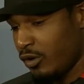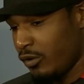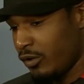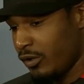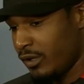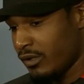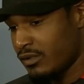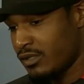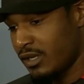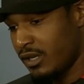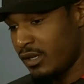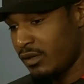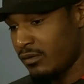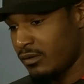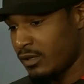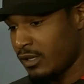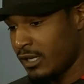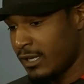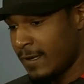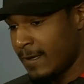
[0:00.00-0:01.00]
know the intent.
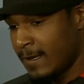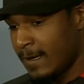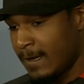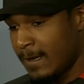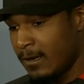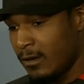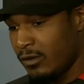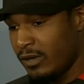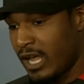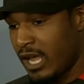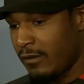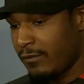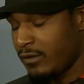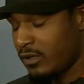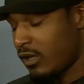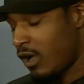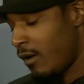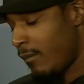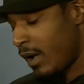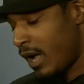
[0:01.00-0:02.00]
Now, if
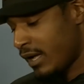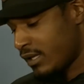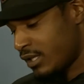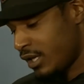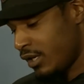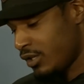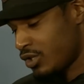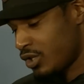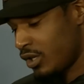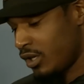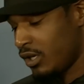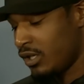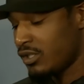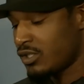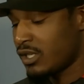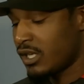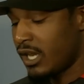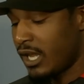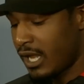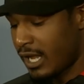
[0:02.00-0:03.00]
you caught my attention and
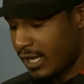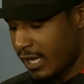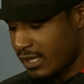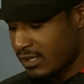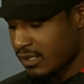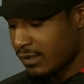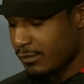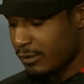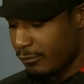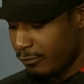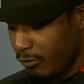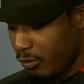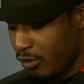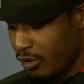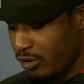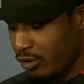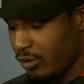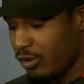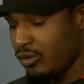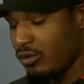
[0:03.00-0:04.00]
you said, hey, I got something
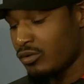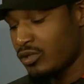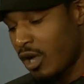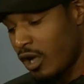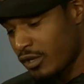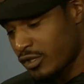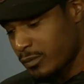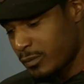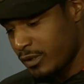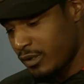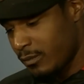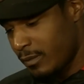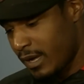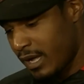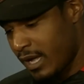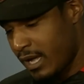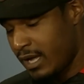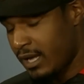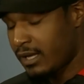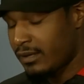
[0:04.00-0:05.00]
for you, and you tossed me the
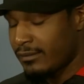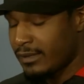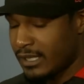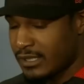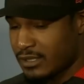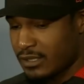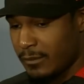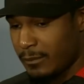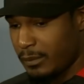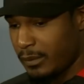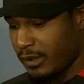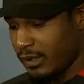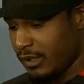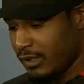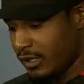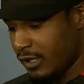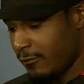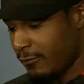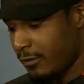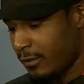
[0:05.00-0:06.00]
bag, that's
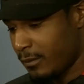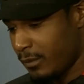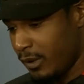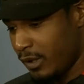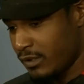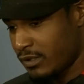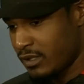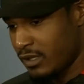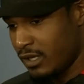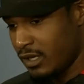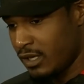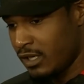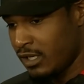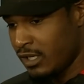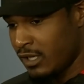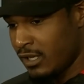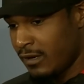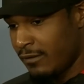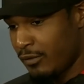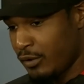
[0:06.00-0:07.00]
completely different. But
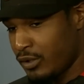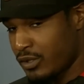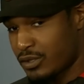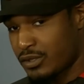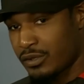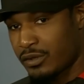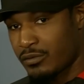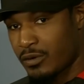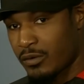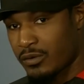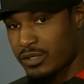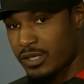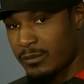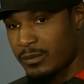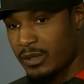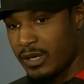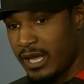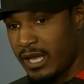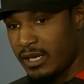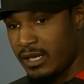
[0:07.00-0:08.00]
for you just to throw
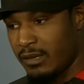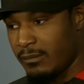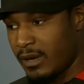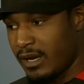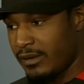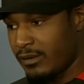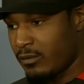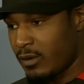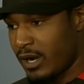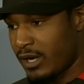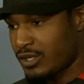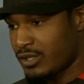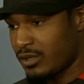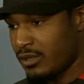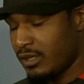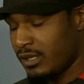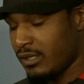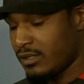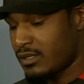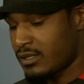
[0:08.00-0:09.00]
something in my
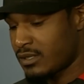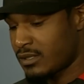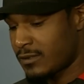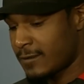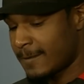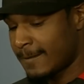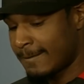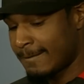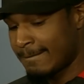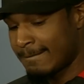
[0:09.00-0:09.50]
direction, it's